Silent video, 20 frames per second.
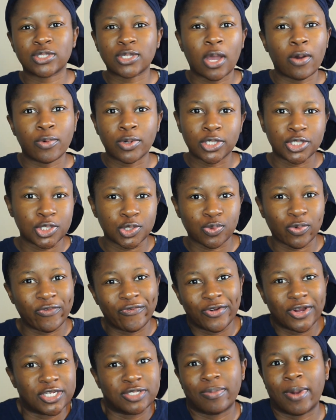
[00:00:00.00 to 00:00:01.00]
So I would have just
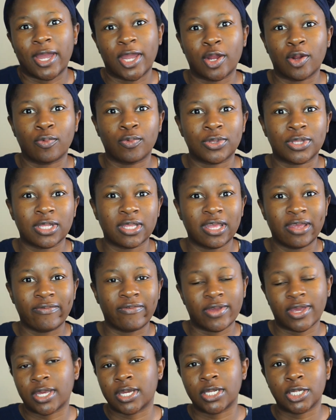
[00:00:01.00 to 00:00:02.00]
refreshed my hair with the
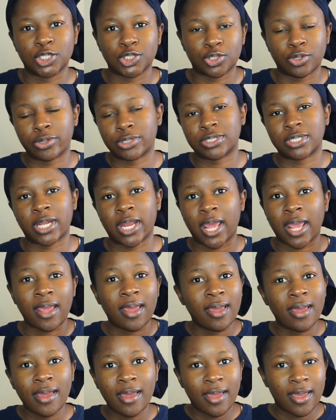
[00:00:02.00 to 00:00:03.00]
leave-in conditioner today,
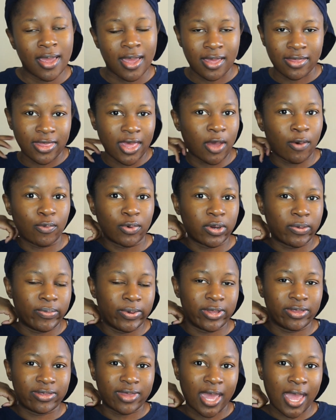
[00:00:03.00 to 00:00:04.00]
and that would have
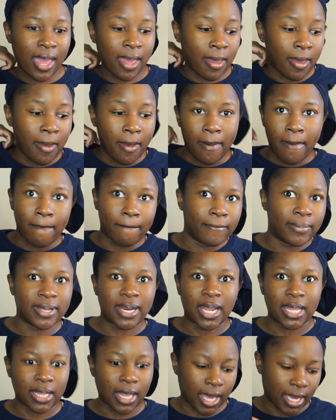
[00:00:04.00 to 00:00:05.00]
been that.
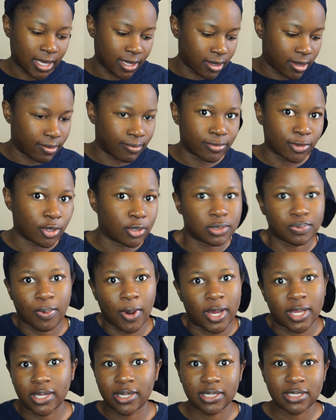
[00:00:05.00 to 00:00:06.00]
But I like um, those
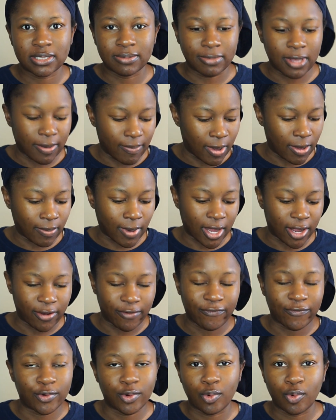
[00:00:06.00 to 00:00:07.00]
products. They made my
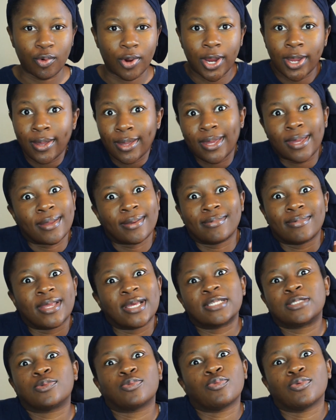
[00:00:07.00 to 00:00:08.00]
hair feel great and
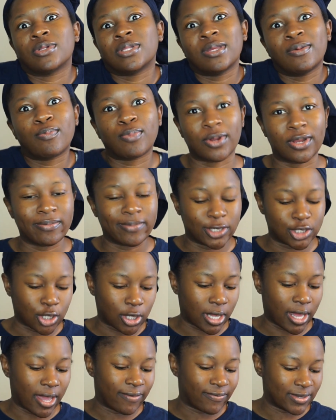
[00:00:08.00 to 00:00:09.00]
that's really pretty much
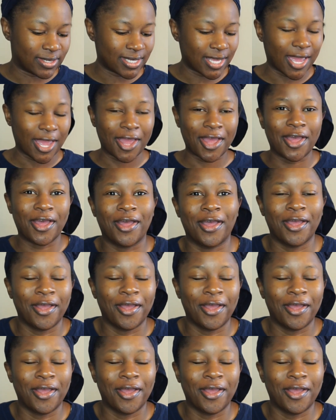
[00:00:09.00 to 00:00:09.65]
all I have to say.